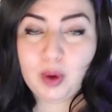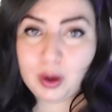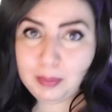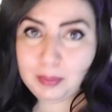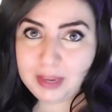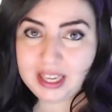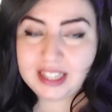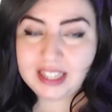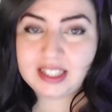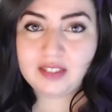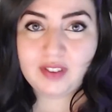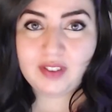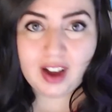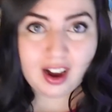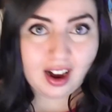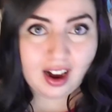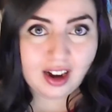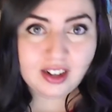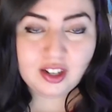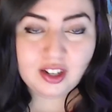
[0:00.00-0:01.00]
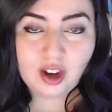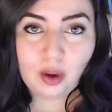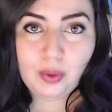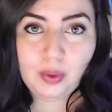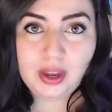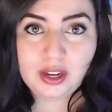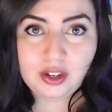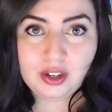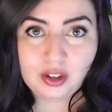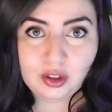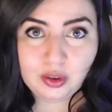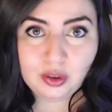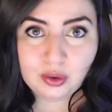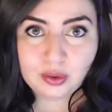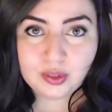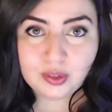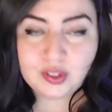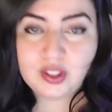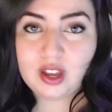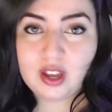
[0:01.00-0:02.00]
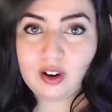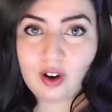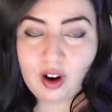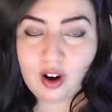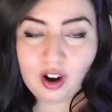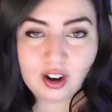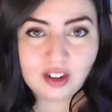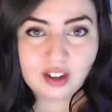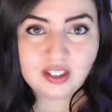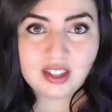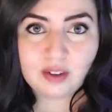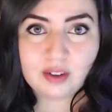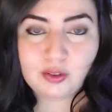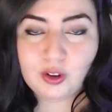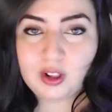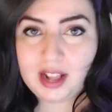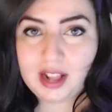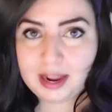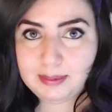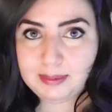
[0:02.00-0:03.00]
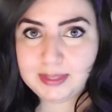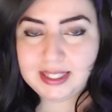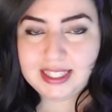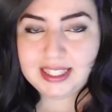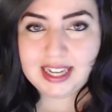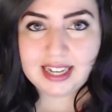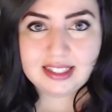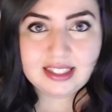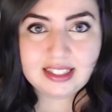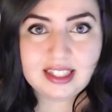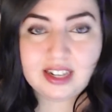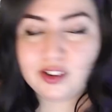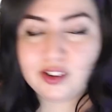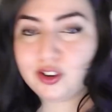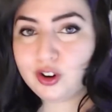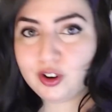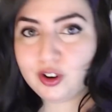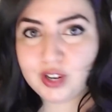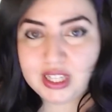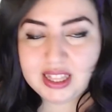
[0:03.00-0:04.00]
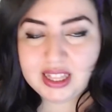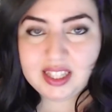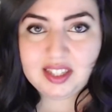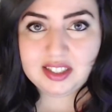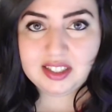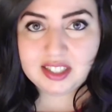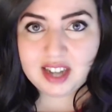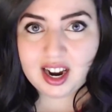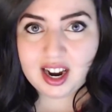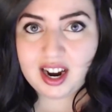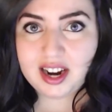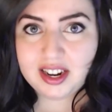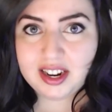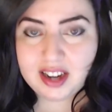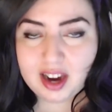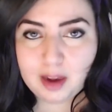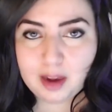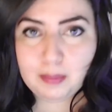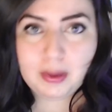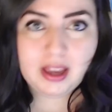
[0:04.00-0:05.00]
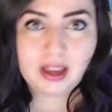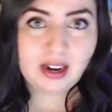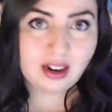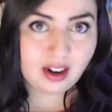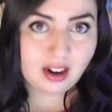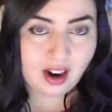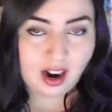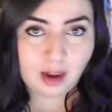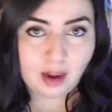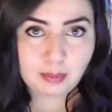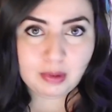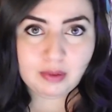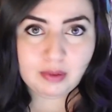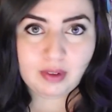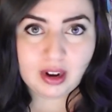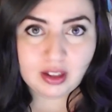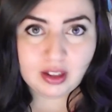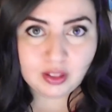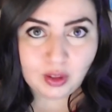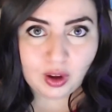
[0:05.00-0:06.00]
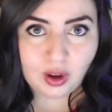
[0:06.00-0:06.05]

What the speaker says: more piece of ongoing news, there are several MCNs that are currently tied up in a copyright